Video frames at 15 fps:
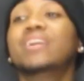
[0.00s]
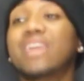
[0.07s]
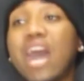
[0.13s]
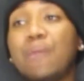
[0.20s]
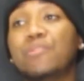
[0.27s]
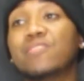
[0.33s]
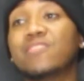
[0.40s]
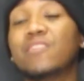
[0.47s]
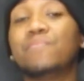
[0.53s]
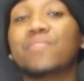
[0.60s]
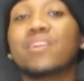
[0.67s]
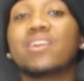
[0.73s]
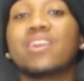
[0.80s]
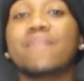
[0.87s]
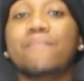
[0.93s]
y'all wanna sit up
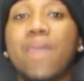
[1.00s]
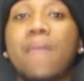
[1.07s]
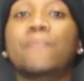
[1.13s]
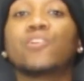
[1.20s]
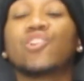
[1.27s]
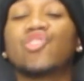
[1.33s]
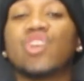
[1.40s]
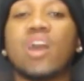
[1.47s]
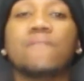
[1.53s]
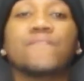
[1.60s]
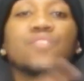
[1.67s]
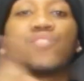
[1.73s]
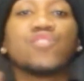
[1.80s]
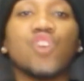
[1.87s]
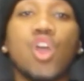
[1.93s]
here and get mad because y'all
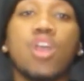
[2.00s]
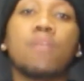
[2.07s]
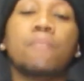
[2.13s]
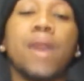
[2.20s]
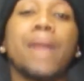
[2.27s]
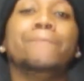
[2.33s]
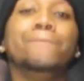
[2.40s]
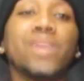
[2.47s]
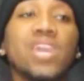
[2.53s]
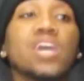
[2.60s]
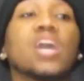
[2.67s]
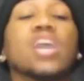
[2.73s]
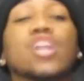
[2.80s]
feel sorry about Mia